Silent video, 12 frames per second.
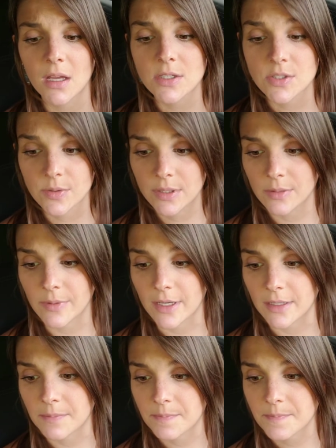So
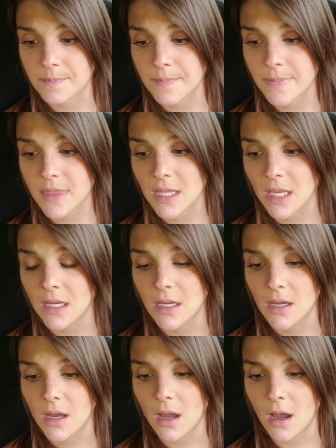anyway,
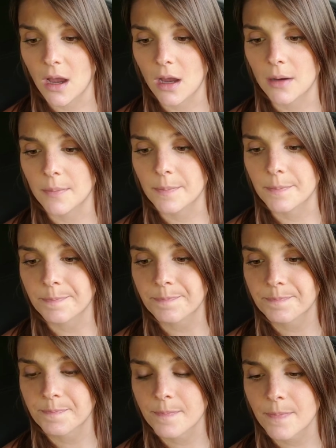and
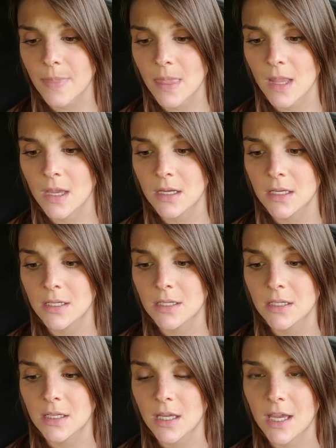
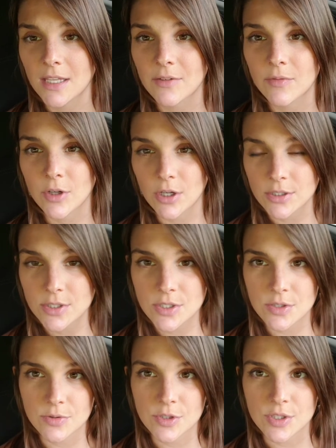in regards
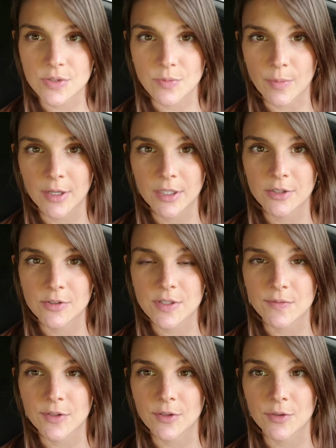to just reminding
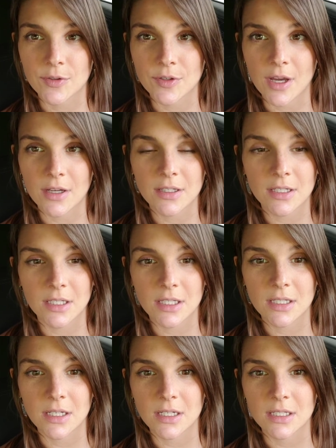yourself that you're not going to
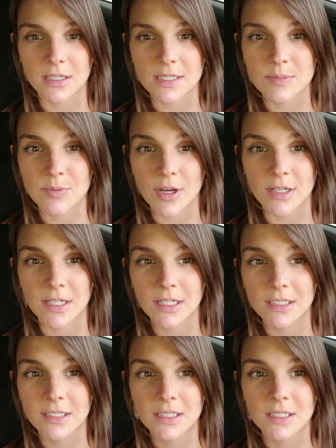get any less
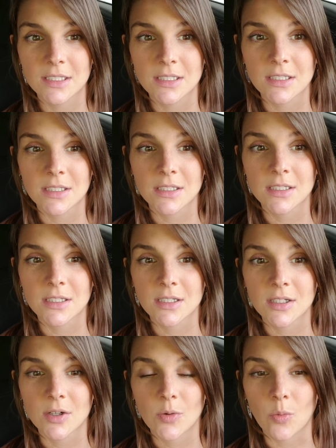pregnant,
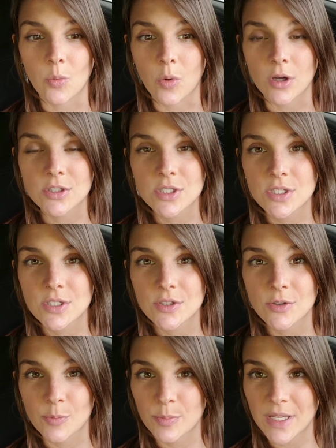once
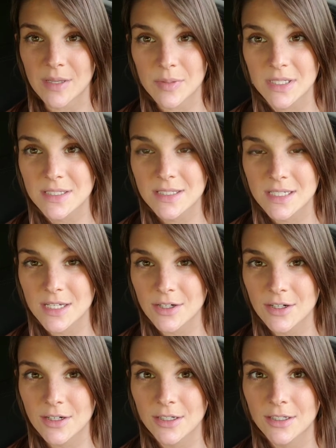your baby is
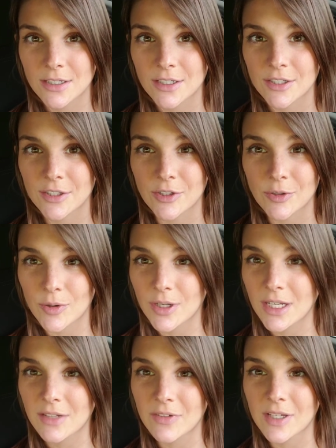here, you're
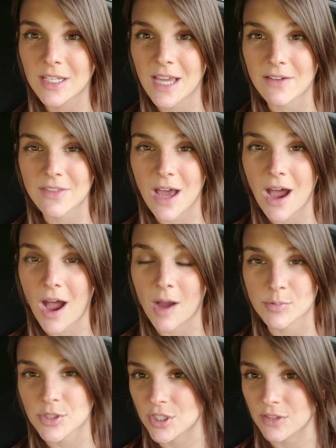not even going to have the
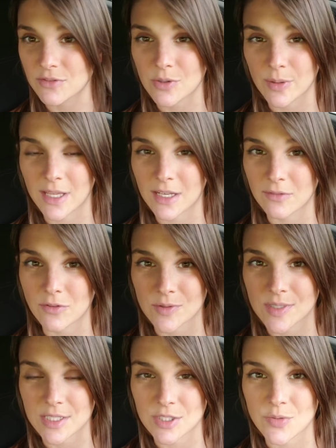option of doing any of those
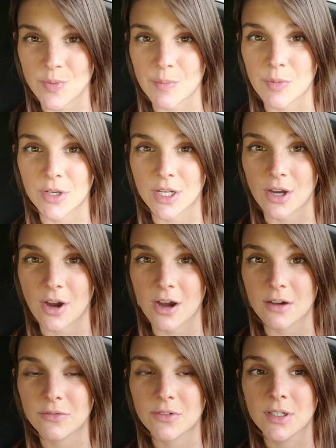things you've been putting
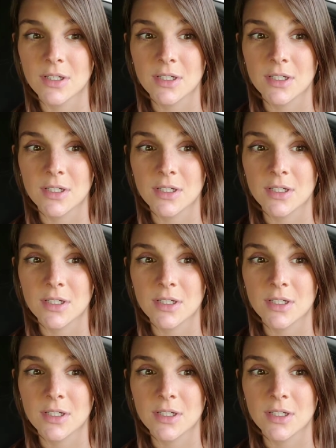off.